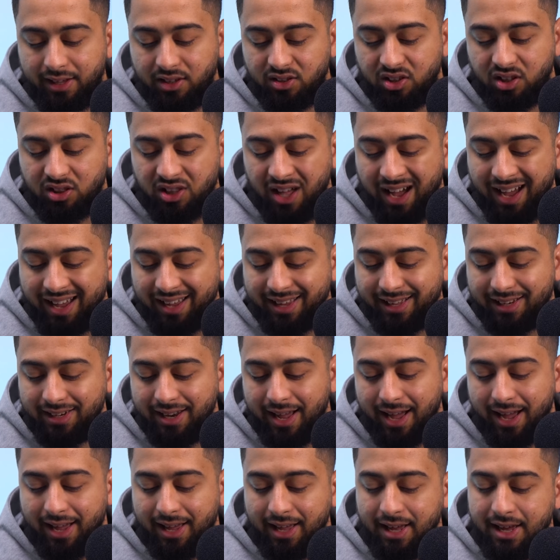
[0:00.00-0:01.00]
is a diet
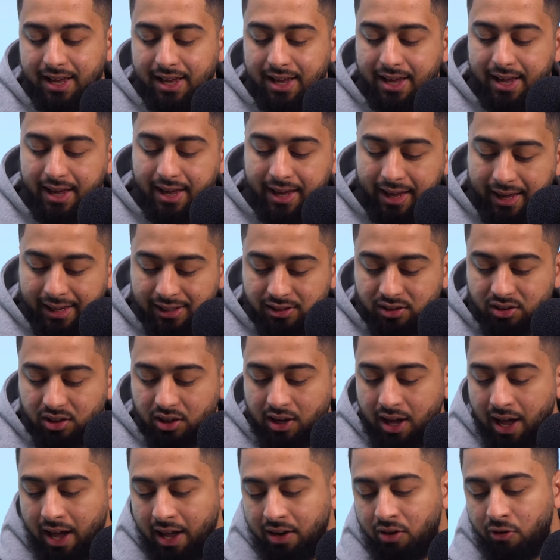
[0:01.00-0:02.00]
that is a
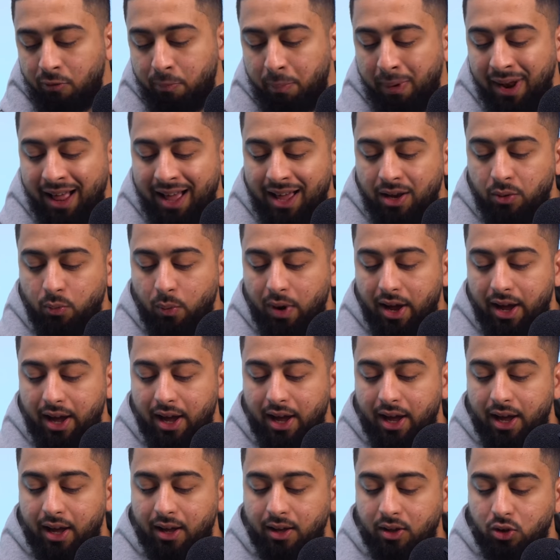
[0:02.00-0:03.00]
kind of plan
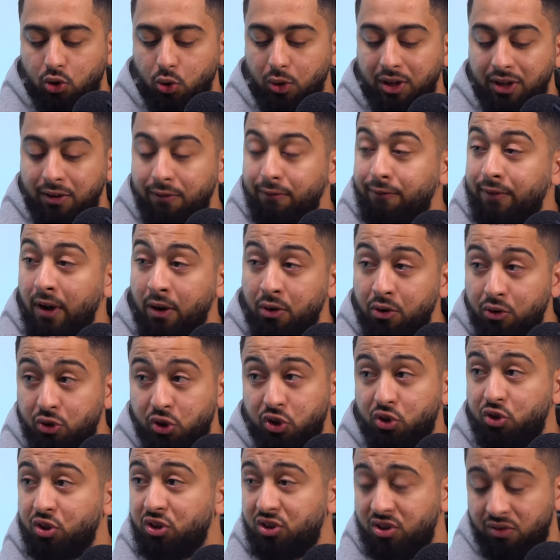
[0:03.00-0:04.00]
where you eat very
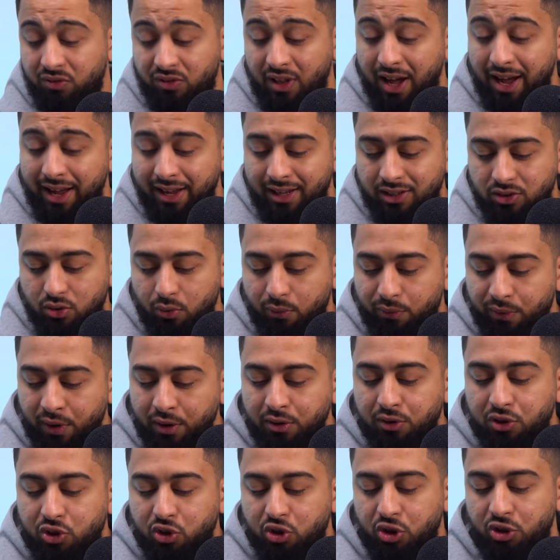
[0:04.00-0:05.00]
restrictive diets or very
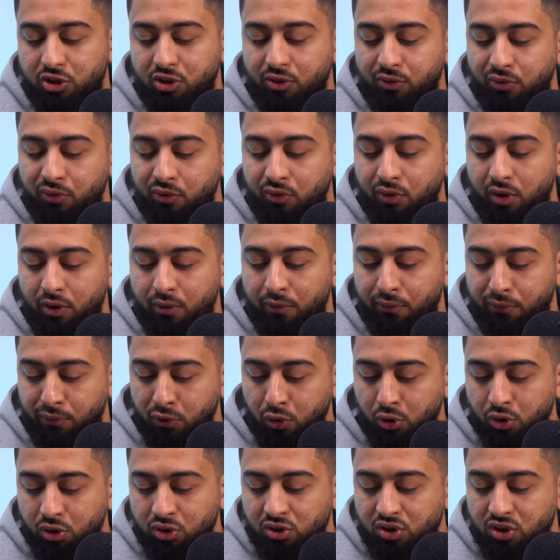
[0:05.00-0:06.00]
restrictive
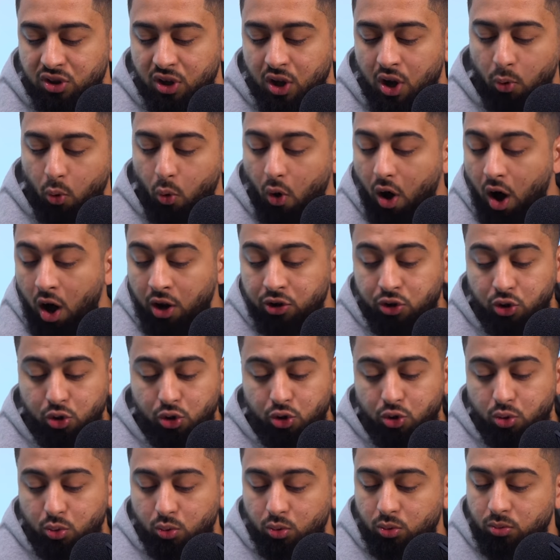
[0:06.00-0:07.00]
foods or
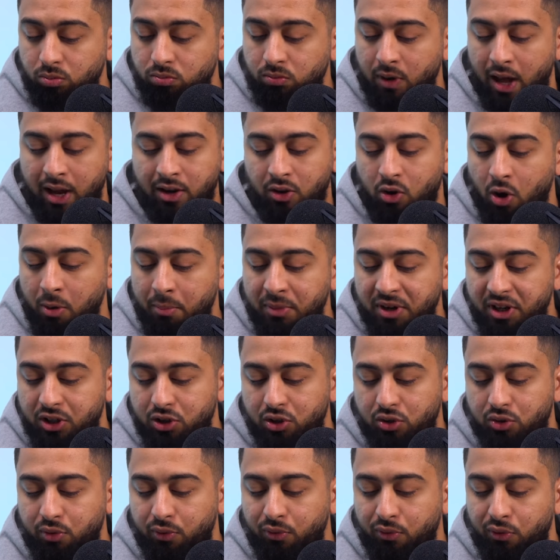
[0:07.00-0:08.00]
unusual kind of
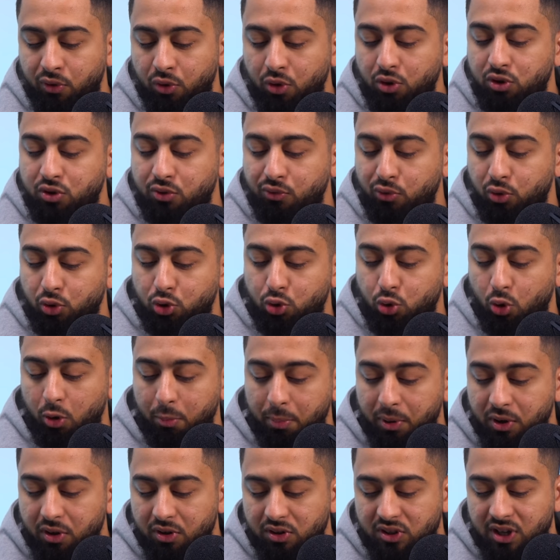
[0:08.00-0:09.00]
combinations of foods for short
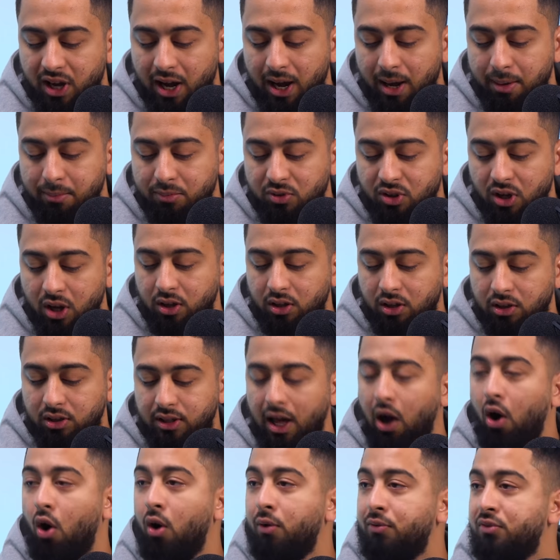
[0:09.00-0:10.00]
period of times
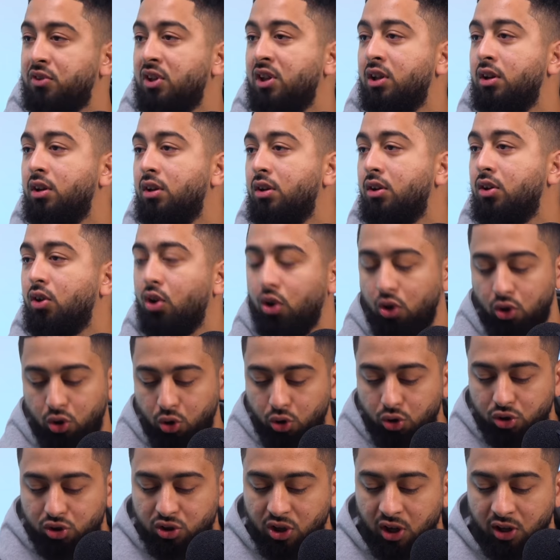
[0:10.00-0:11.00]
that often
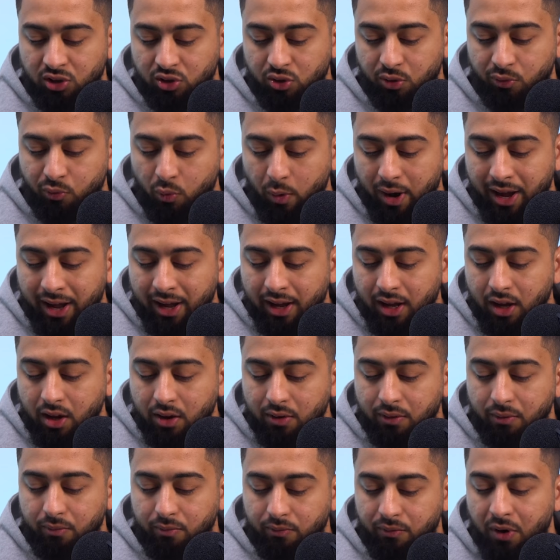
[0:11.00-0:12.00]
lose tons of weight
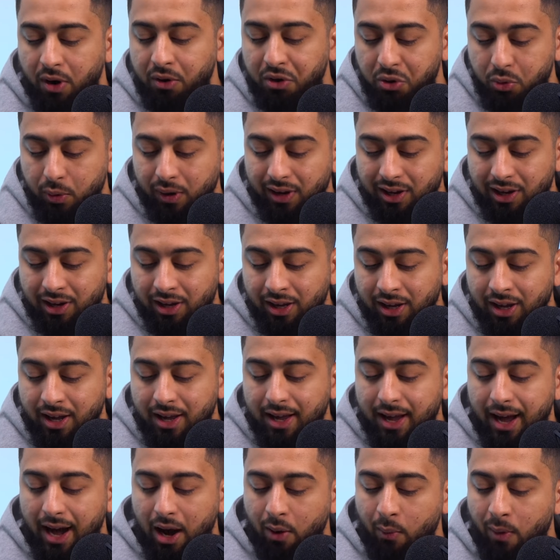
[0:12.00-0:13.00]
very quickly.
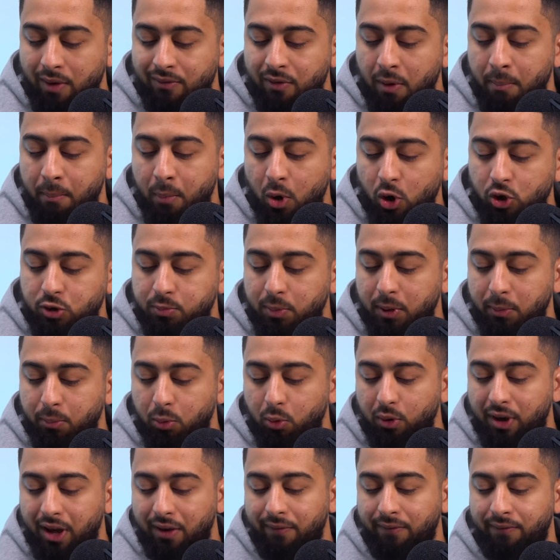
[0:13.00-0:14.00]
However, most
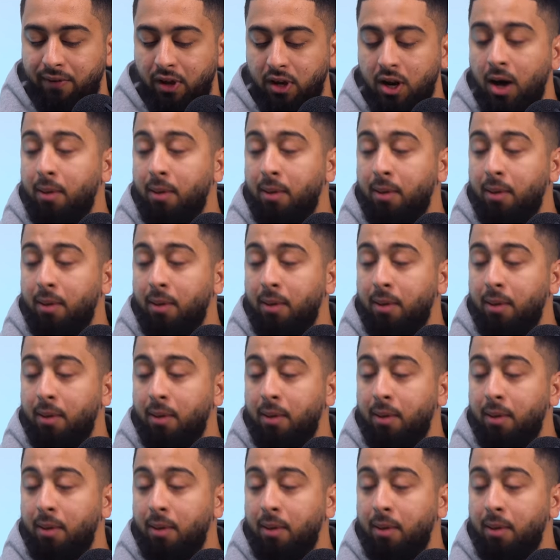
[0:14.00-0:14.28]
people get fed